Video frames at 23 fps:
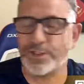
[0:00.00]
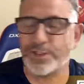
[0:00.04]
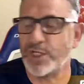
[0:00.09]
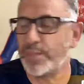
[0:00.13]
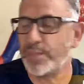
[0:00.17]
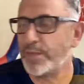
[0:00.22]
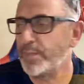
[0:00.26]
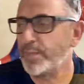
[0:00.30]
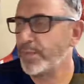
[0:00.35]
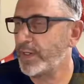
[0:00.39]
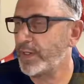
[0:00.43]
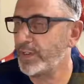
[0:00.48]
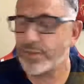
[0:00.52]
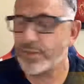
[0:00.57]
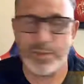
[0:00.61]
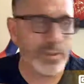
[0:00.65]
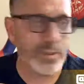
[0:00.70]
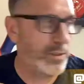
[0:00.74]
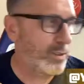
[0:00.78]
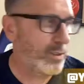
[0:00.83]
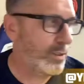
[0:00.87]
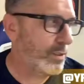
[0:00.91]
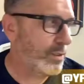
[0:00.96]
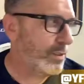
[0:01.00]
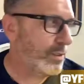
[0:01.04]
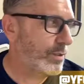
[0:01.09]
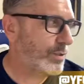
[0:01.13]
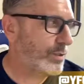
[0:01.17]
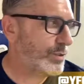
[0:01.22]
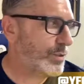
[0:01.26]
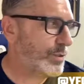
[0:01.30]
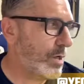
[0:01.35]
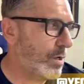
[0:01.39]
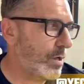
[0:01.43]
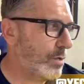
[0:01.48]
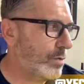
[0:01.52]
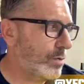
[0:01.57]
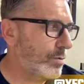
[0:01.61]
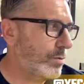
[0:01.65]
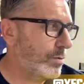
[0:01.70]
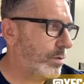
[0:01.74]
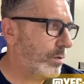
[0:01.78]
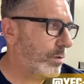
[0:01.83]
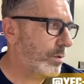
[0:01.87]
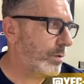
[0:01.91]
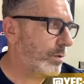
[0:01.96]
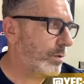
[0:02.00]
GPPs. So